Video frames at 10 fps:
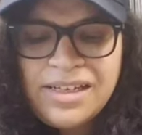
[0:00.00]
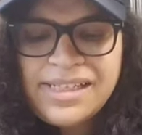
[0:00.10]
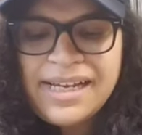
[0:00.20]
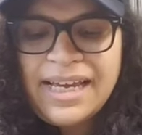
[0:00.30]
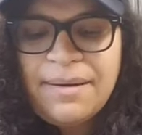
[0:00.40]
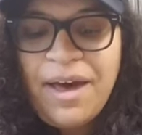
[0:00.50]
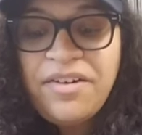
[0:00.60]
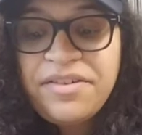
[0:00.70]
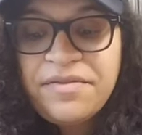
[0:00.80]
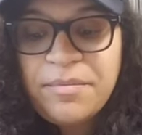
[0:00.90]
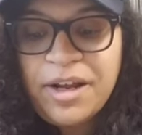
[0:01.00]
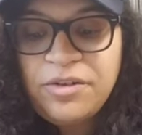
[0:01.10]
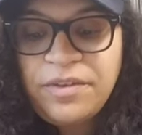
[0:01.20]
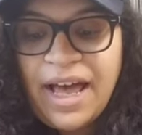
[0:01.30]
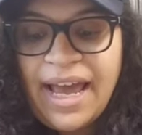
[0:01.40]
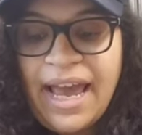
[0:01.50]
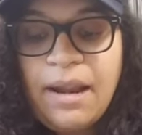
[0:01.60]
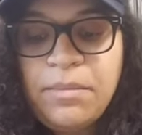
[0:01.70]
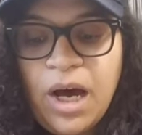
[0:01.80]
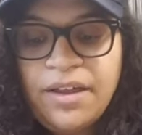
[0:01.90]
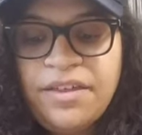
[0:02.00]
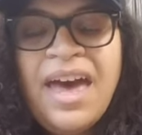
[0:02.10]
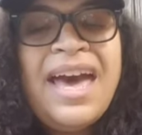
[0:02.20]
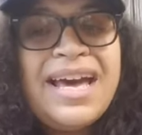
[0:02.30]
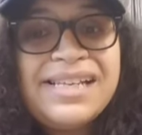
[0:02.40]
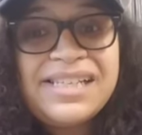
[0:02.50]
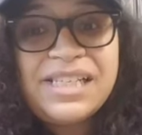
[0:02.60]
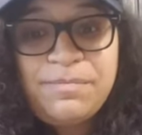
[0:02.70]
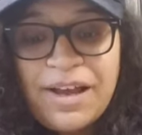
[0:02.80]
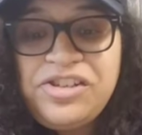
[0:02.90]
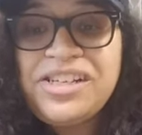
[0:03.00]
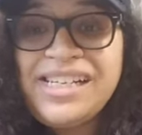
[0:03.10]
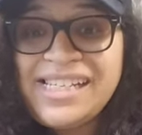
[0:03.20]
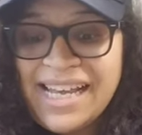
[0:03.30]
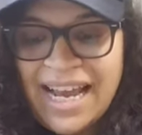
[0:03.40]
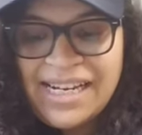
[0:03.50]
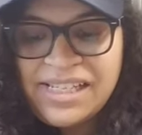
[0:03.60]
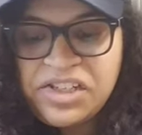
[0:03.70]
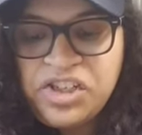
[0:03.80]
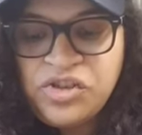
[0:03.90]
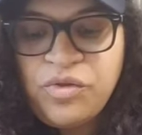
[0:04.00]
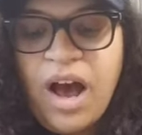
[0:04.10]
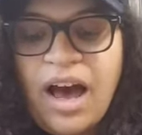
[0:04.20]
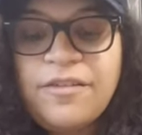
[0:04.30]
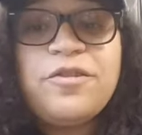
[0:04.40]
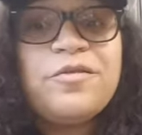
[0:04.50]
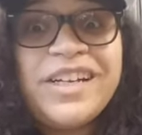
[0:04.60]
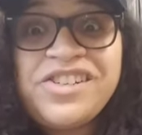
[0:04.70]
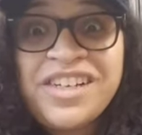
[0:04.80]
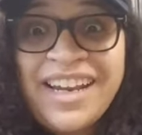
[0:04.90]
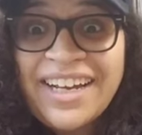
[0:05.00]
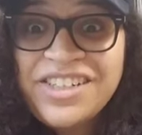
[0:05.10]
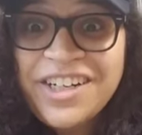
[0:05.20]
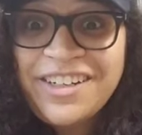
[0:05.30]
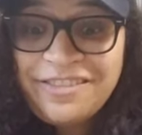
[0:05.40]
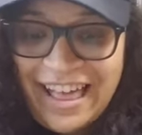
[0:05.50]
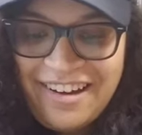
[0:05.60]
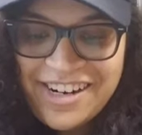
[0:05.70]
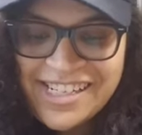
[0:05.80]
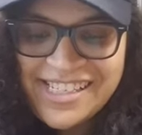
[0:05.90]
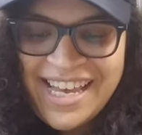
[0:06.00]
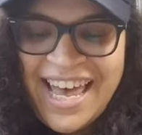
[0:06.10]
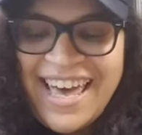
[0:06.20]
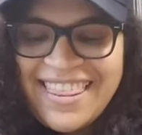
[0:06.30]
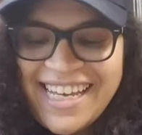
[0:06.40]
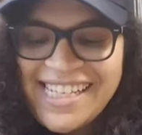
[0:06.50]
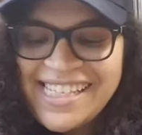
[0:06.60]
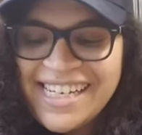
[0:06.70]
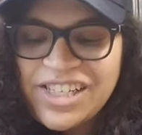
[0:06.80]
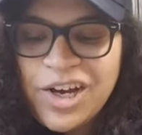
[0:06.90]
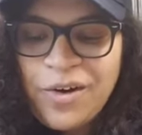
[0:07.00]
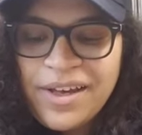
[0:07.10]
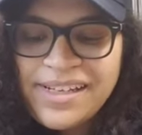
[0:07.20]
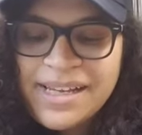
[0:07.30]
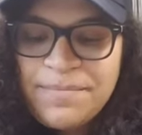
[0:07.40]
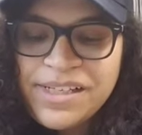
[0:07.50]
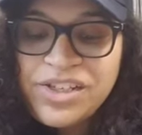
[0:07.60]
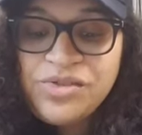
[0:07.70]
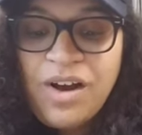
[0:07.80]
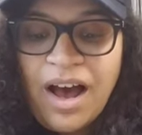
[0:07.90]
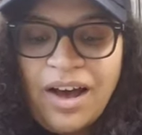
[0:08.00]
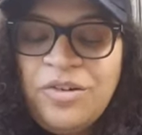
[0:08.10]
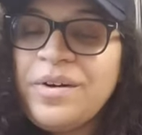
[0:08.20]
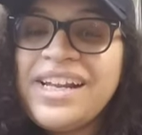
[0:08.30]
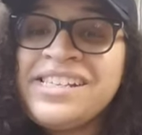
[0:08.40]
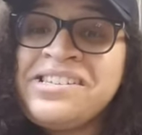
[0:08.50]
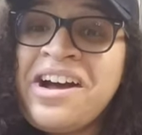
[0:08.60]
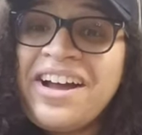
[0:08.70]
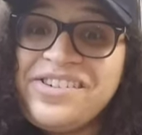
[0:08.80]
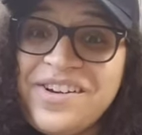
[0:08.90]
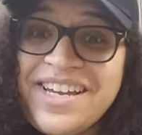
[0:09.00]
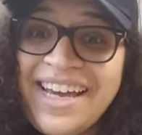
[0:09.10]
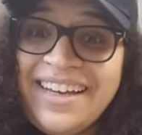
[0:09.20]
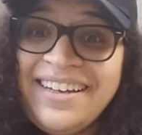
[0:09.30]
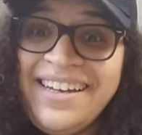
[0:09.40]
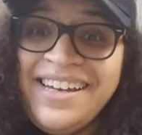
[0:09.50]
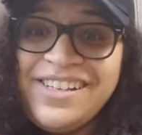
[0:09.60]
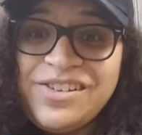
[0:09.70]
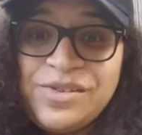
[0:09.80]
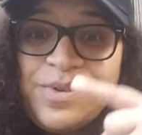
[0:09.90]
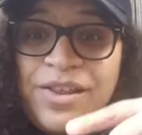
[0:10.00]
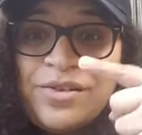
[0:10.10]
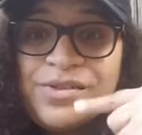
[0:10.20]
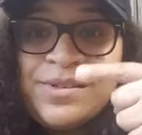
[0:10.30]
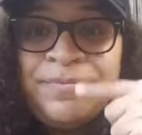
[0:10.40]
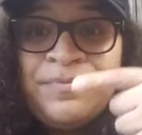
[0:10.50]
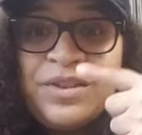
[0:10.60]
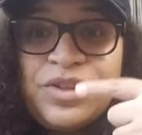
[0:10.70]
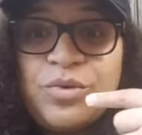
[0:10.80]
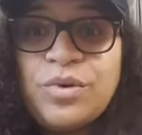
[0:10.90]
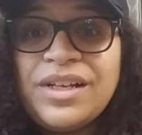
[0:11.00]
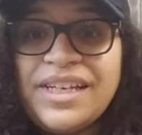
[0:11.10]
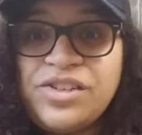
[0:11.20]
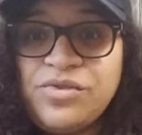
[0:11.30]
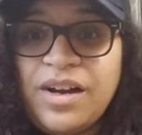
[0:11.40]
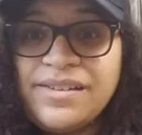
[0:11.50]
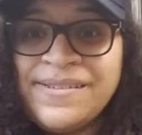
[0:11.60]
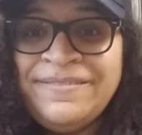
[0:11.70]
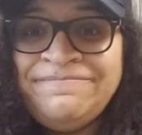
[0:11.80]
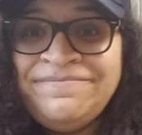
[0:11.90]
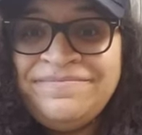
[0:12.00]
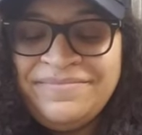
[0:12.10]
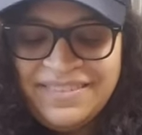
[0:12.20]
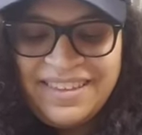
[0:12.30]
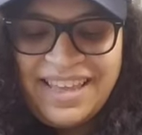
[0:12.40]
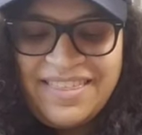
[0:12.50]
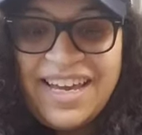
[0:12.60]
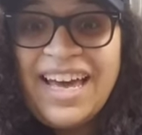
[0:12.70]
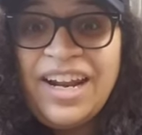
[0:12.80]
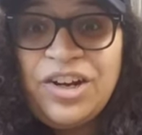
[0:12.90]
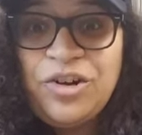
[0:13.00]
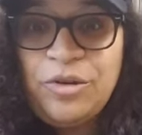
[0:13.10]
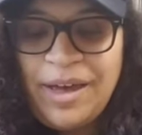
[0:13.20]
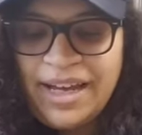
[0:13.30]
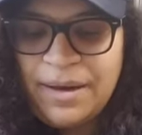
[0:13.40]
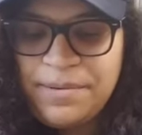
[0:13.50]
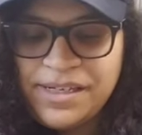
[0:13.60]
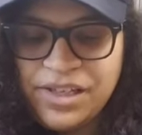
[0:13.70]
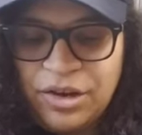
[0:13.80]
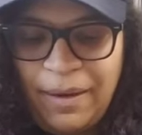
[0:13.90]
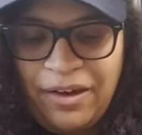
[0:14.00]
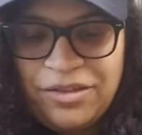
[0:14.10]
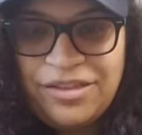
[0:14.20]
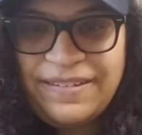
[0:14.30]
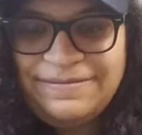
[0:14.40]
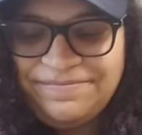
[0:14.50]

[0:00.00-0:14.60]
sucking mouth of the butterfly and moth is especially designed as a straw for reaching nectar and flowers. The insect coils up its straw when it's not drinking. So it's one of those twirly straws that they kind of curl back up into their mouth.